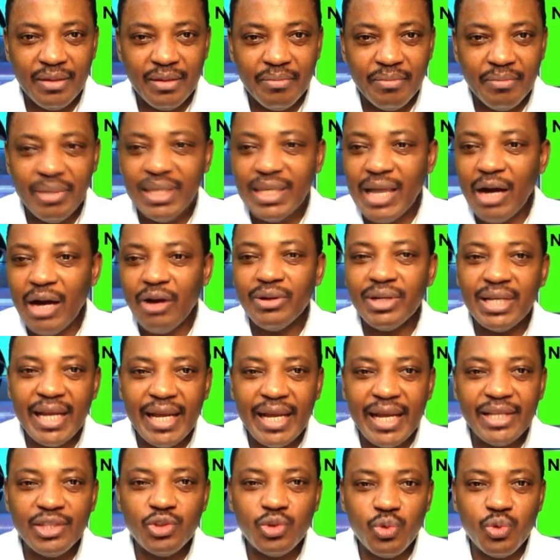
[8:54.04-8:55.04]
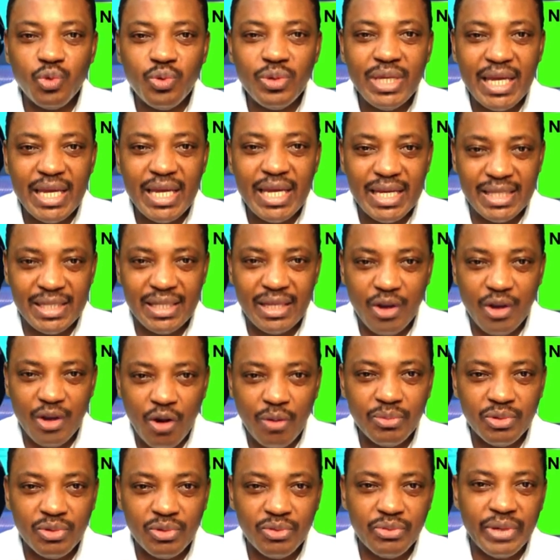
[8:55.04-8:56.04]
but down the line, 2 years, they
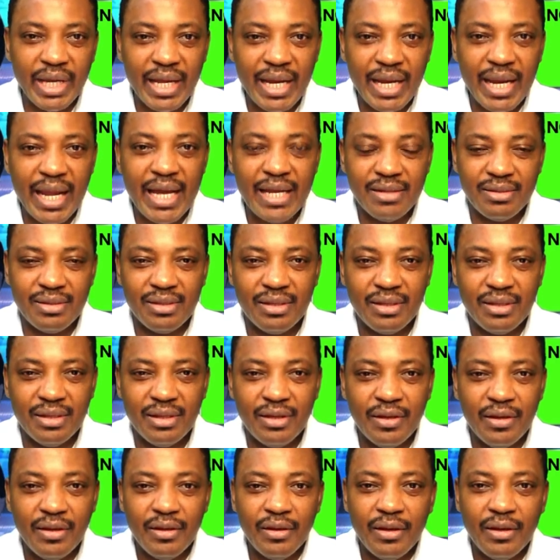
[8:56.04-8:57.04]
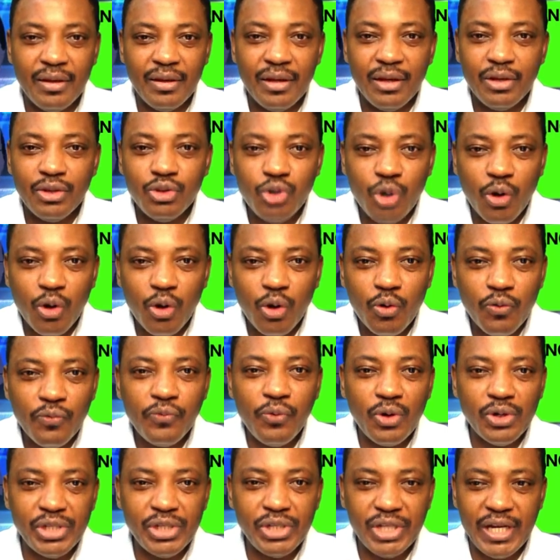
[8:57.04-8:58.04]
come to realize. John Gu
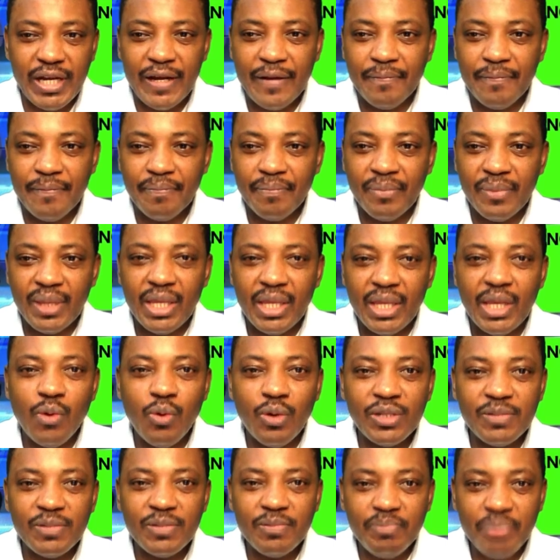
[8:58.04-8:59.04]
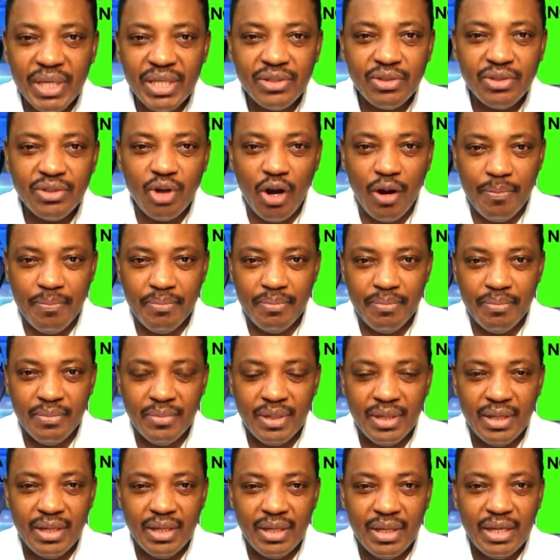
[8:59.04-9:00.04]
Foncha, he was picked up
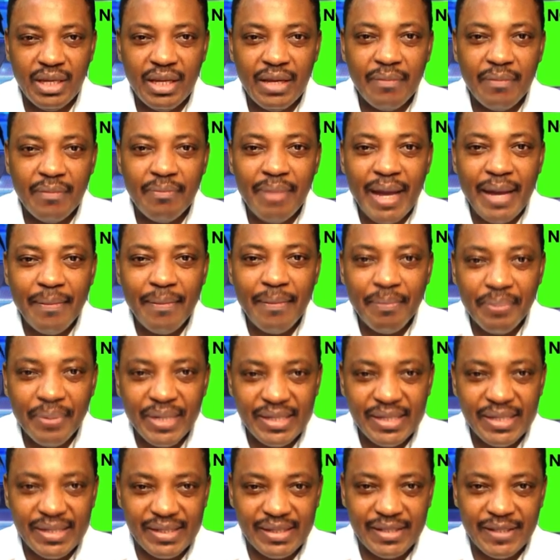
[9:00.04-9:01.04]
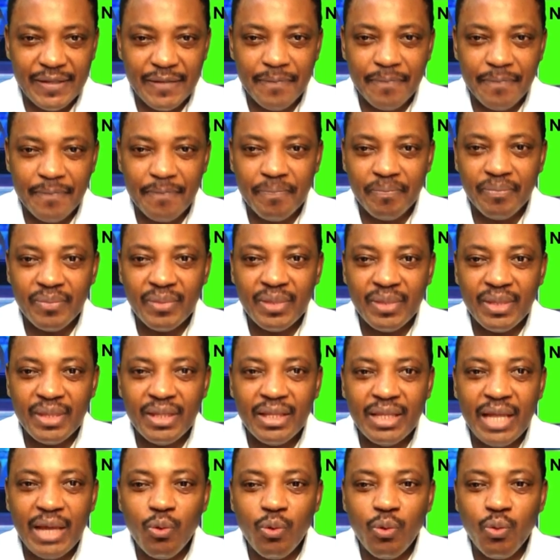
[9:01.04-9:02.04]
by priests
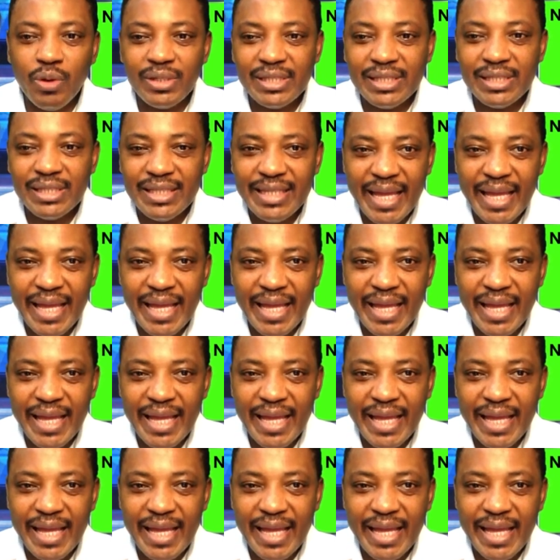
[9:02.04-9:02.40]
that was